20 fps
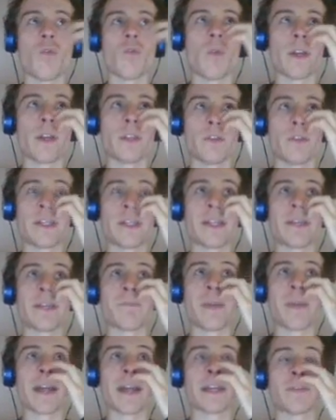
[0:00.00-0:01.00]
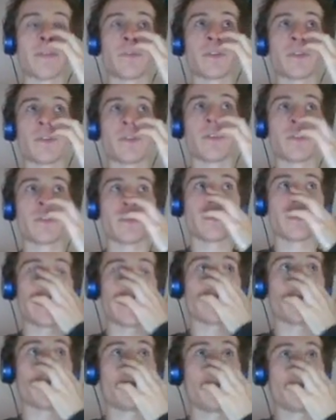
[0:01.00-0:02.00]
what you're getting back in return.
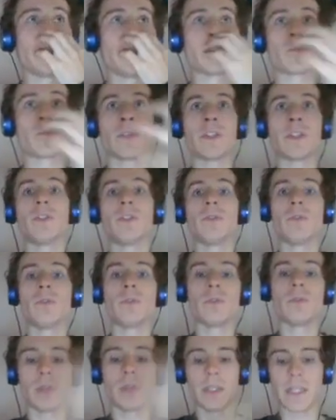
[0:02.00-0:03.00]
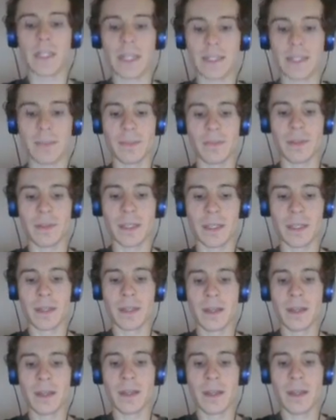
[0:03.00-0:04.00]
Like a fee is when you get something
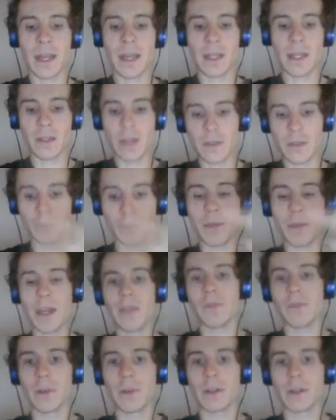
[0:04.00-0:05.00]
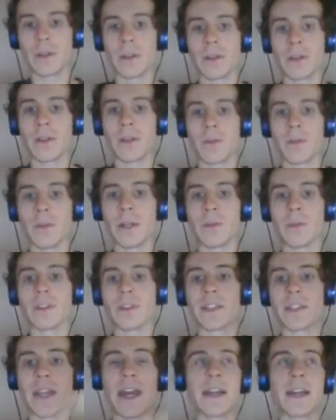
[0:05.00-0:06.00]
and you have to pay for it, right?
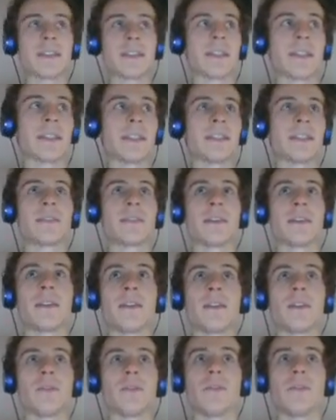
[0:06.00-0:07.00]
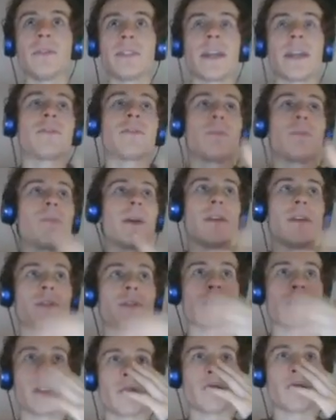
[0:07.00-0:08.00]
Whereas taxing is you just have to pay
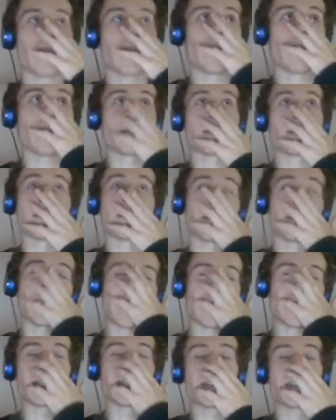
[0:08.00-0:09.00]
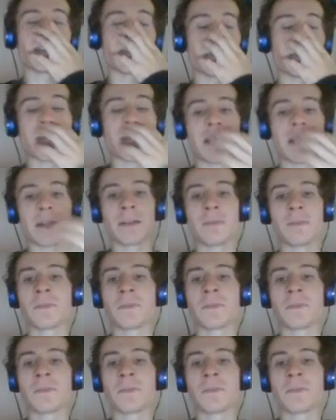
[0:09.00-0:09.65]
for stuff without necessarily getting anything back.